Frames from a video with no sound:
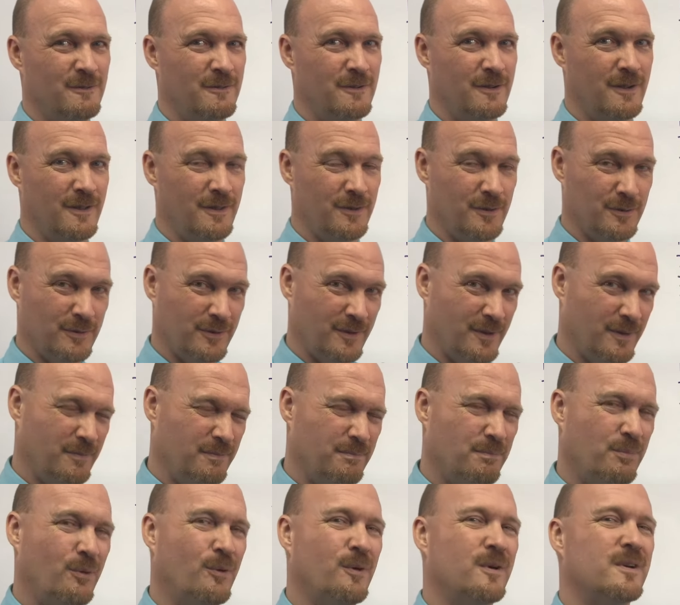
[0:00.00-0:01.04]
And there's an
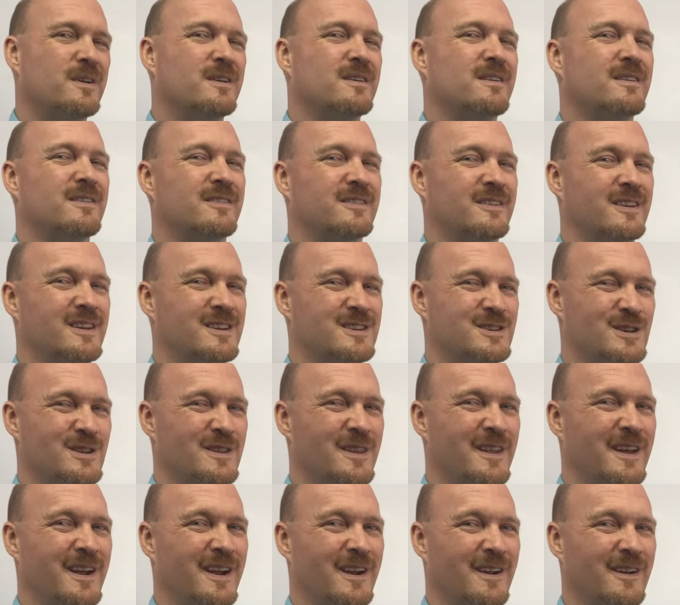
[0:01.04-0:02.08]
important distinction
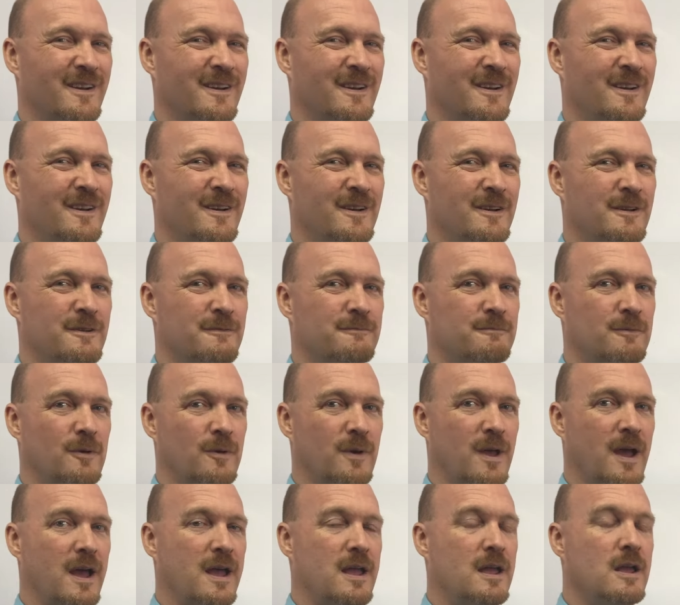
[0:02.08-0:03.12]
there.
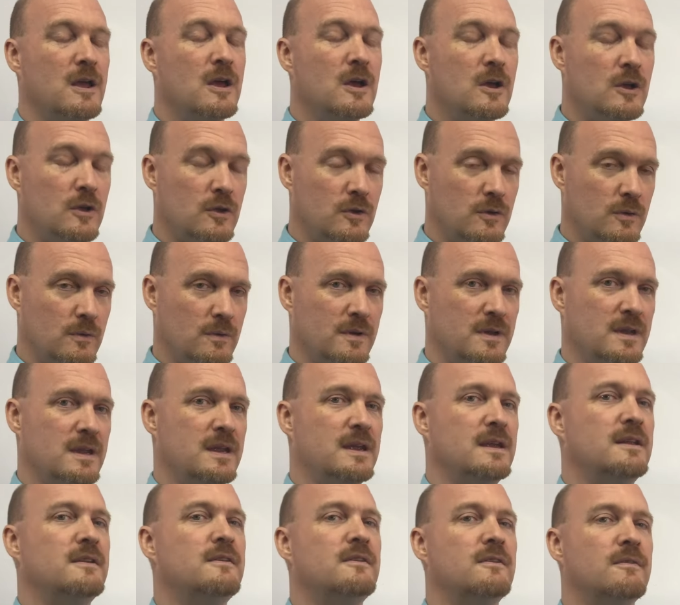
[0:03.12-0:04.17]
Okay? You
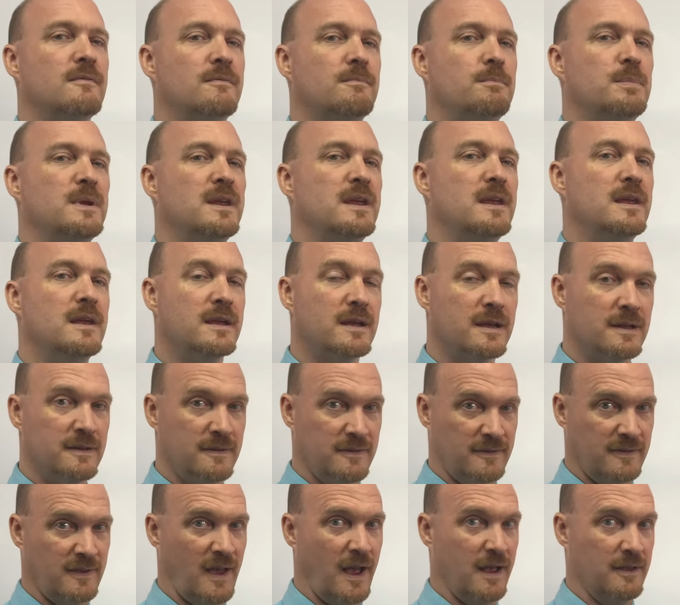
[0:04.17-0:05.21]
need to be
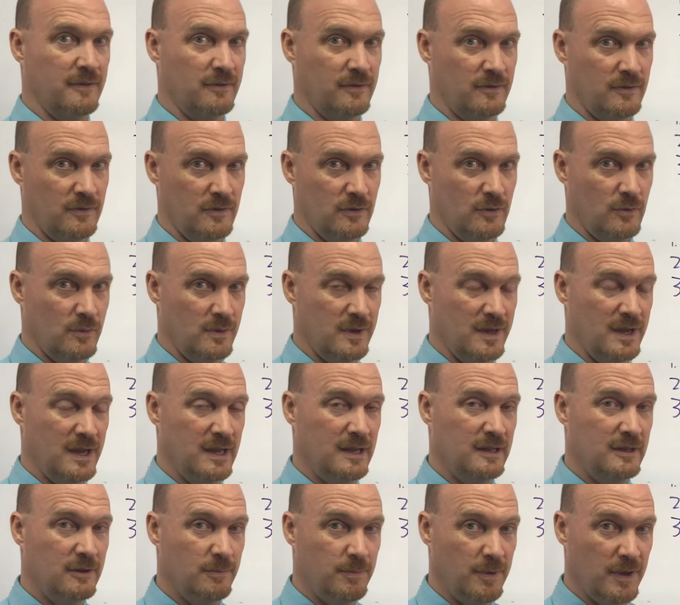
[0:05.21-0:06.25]
concise. You
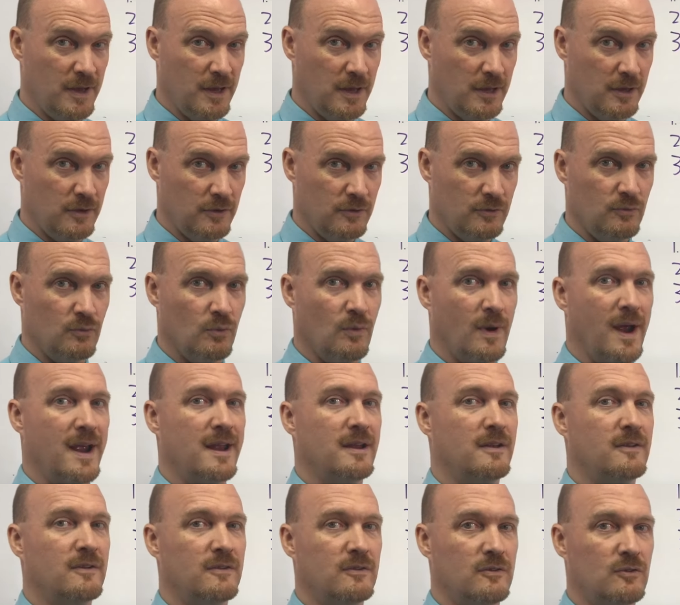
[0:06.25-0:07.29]
need to be
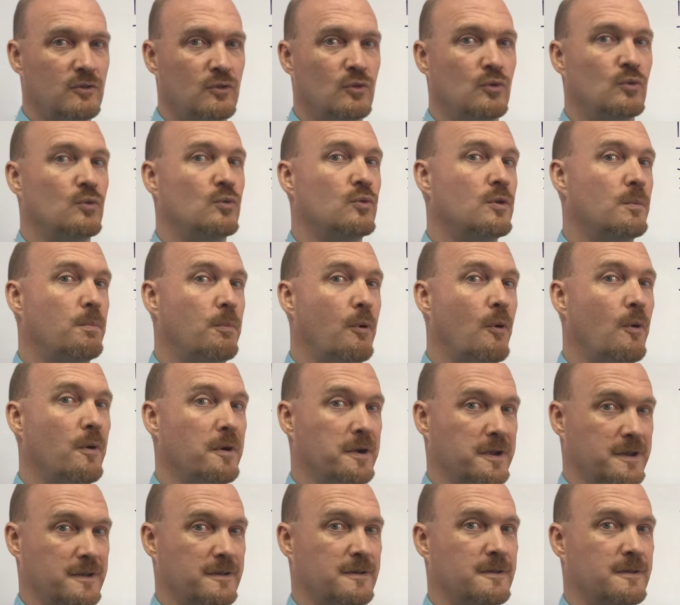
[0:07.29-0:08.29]
right to the point.